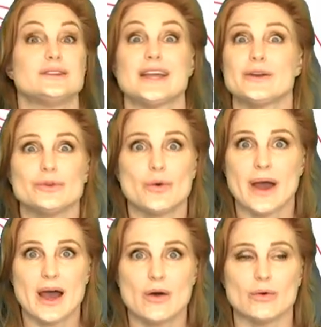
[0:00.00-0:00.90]
They don't know
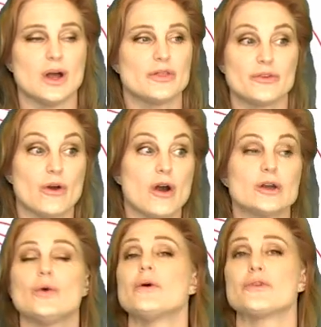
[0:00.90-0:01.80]
how. There
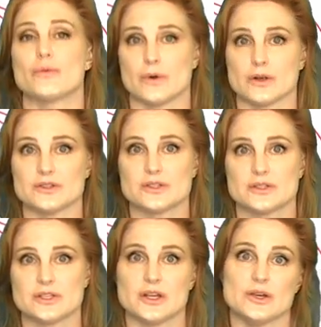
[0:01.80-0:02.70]
are no other
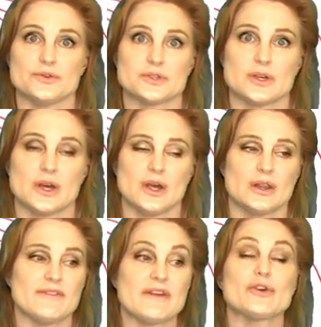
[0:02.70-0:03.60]
words to use.
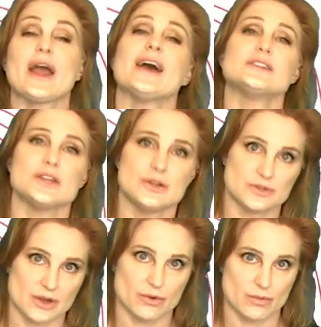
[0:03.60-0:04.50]
They've never had to
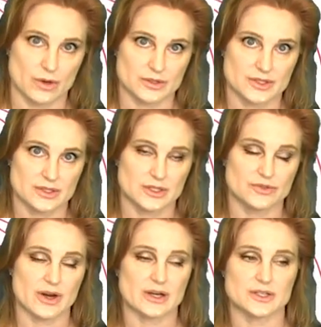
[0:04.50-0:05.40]
use other words to
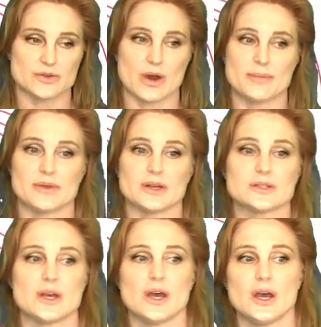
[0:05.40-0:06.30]
try to describe
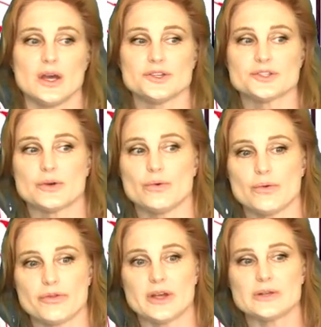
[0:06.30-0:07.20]
things. So
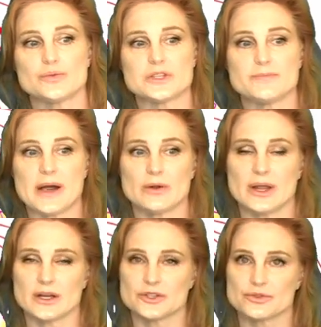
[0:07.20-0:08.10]
things will spiral
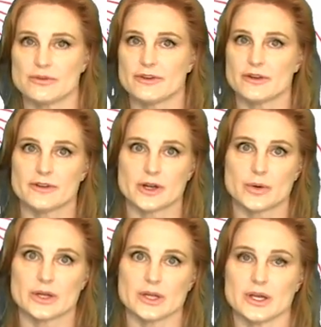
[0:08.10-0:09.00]
out of control very, very
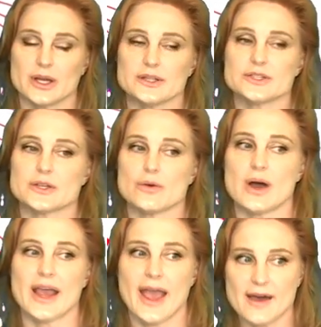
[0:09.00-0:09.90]
quickly. And so
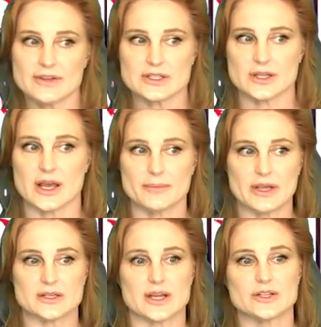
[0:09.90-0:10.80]
I haven't done that
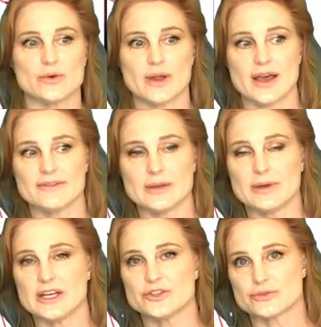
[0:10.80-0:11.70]
because I don't have
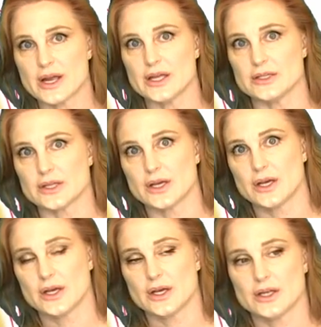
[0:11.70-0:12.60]
anybody trained
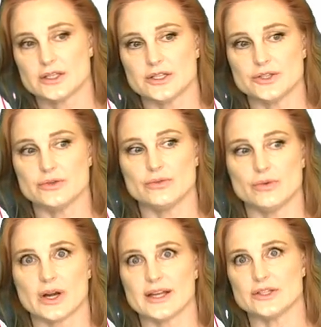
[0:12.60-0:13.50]
to do
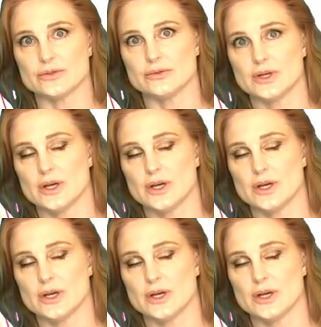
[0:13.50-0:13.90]
what I do.